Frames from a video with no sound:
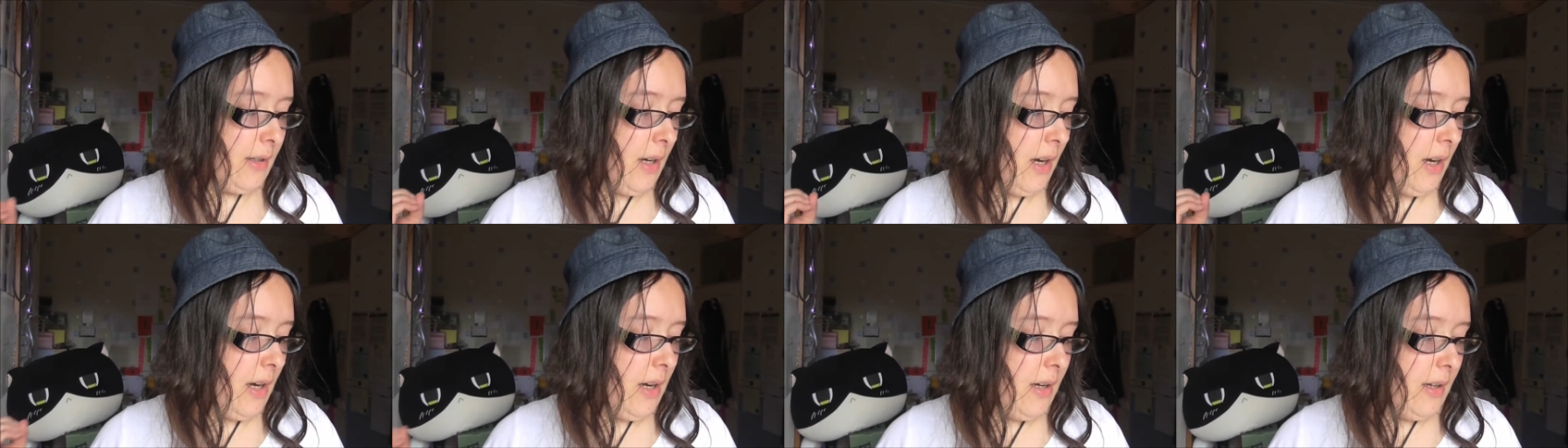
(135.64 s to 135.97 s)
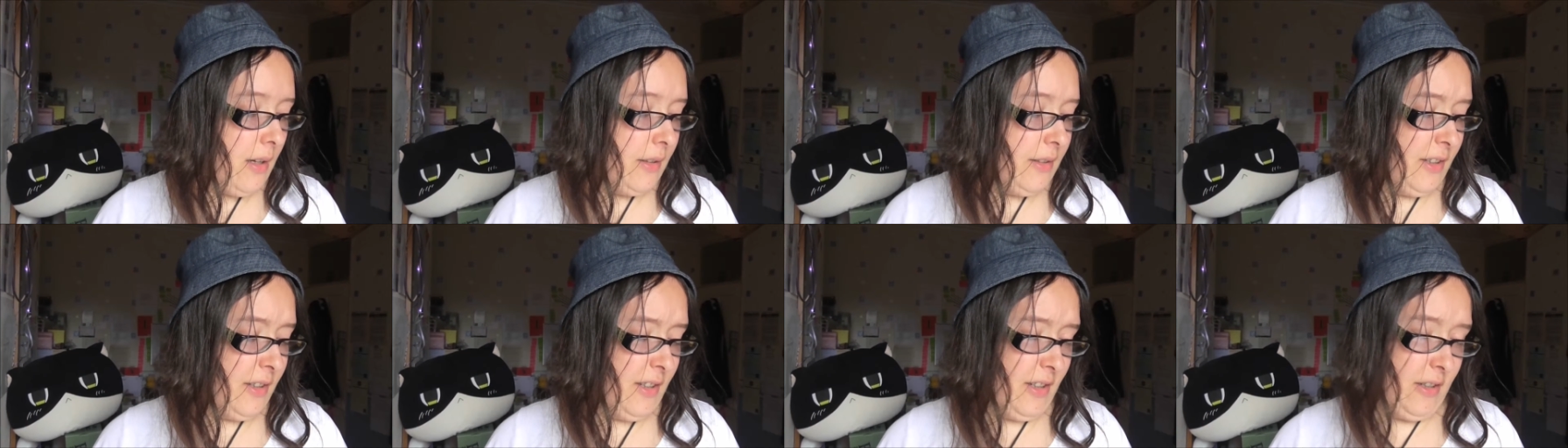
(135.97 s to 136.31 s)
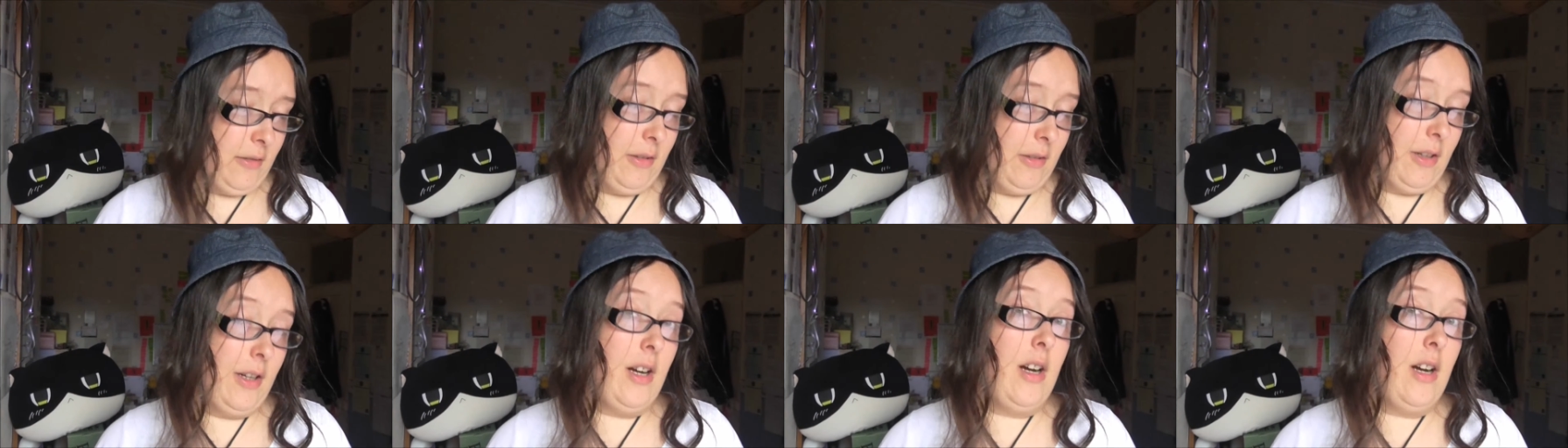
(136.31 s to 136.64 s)

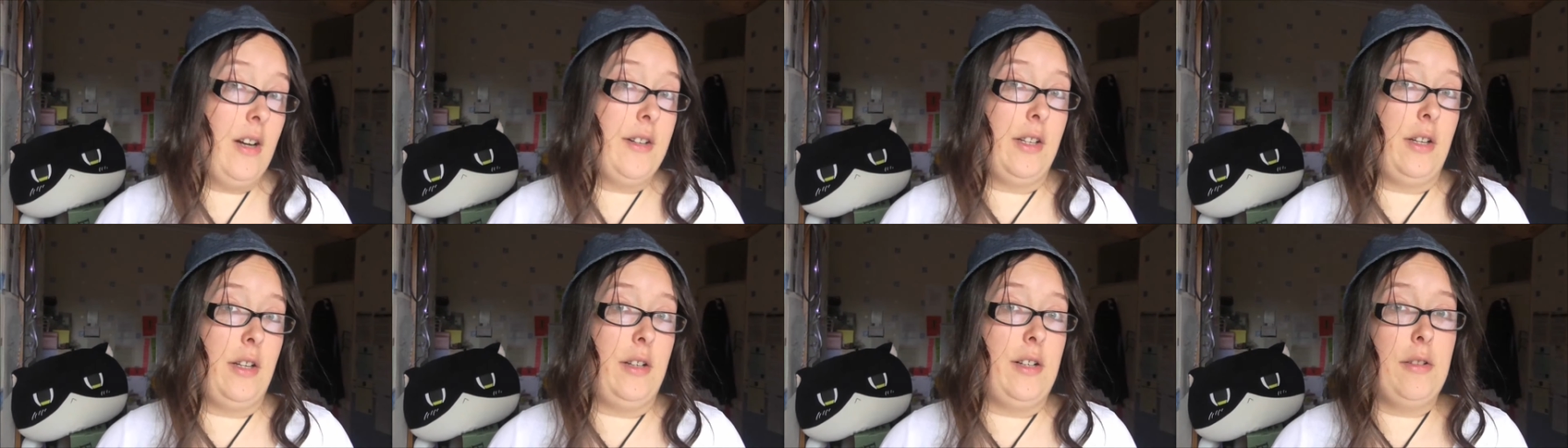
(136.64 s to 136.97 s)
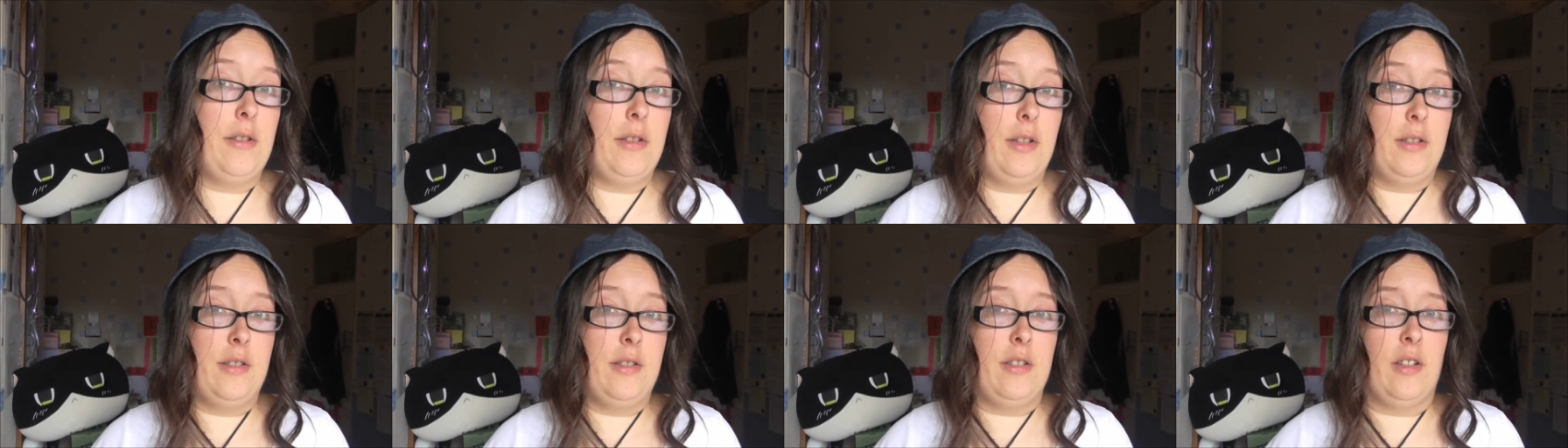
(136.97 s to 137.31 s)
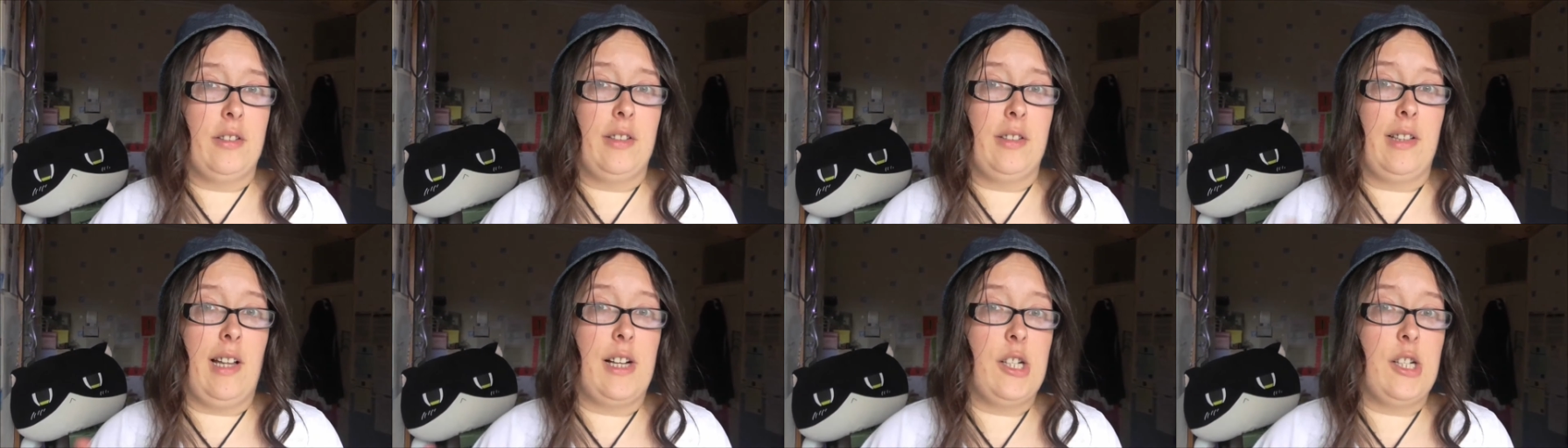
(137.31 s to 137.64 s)
Ocado, you know those
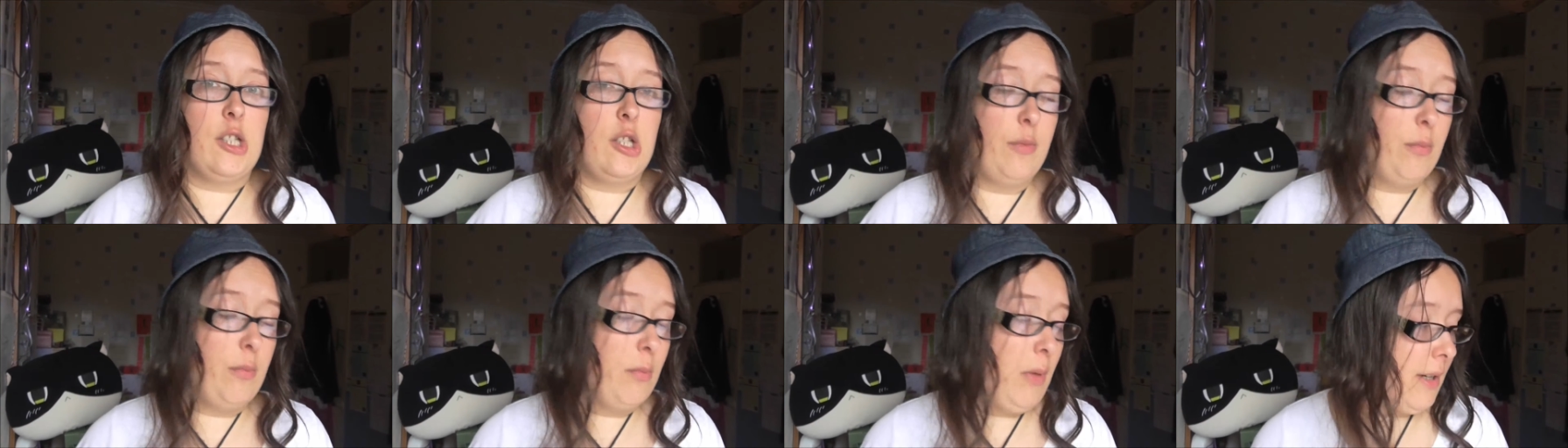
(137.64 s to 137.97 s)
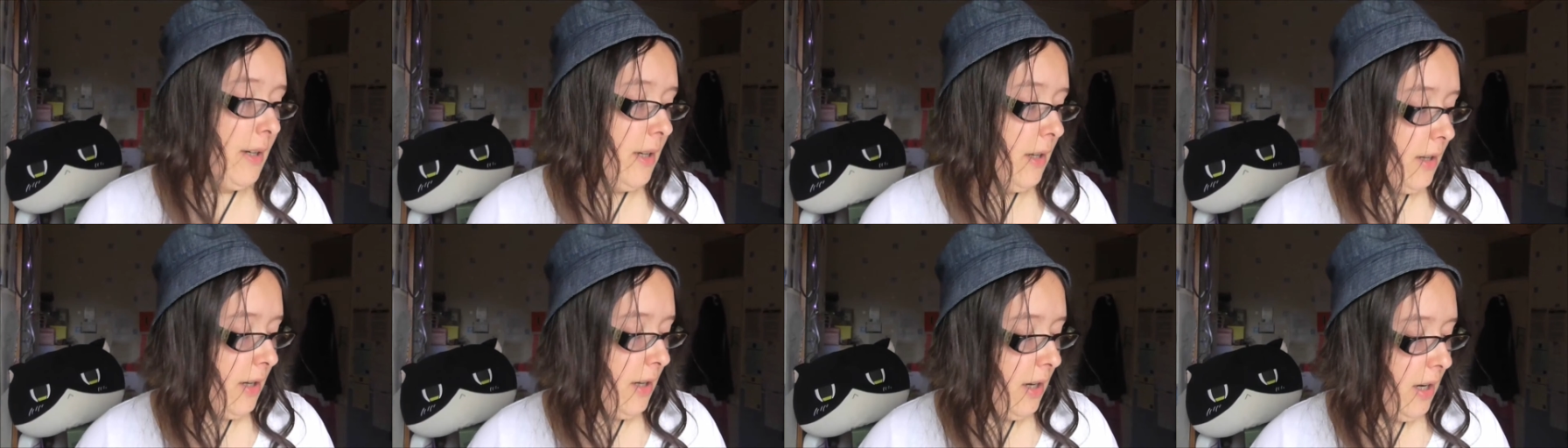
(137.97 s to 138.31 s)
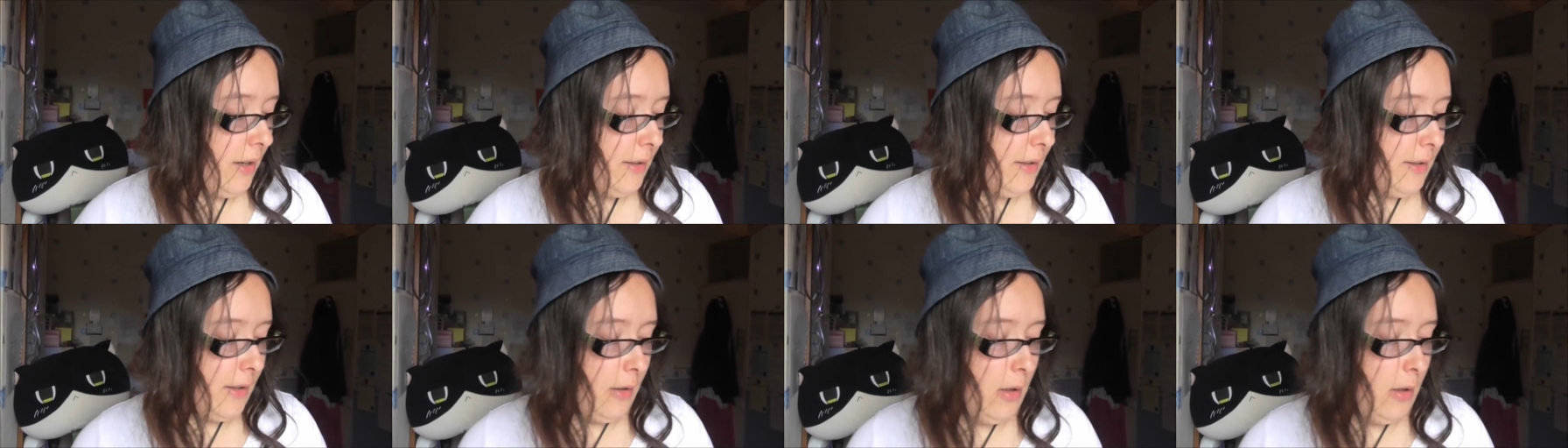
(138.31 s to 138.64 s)
online supermarket
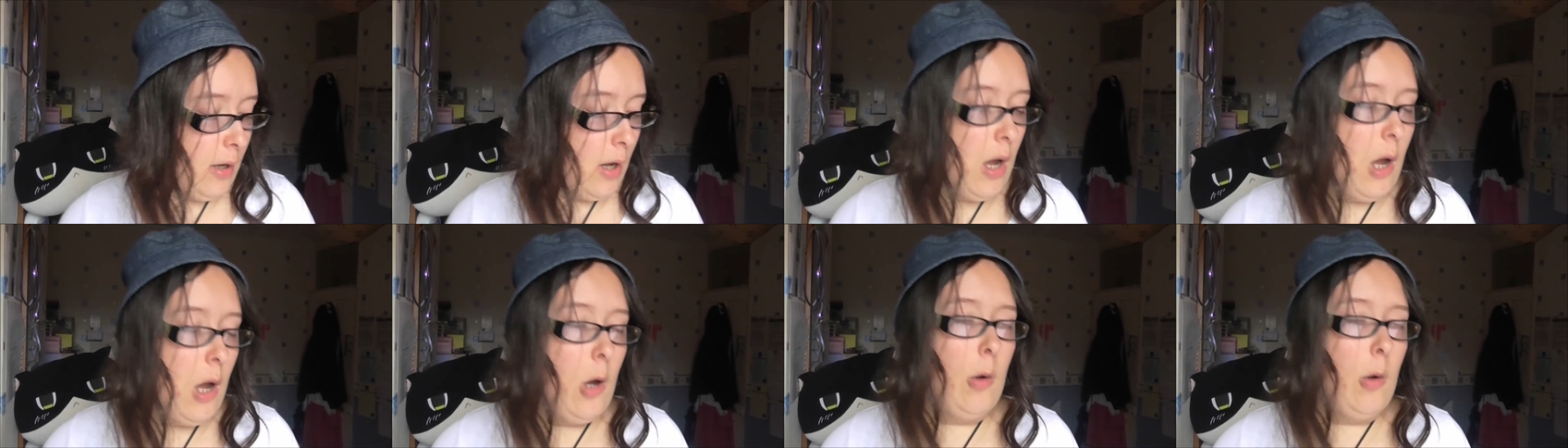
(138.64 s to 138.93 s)
Ocado?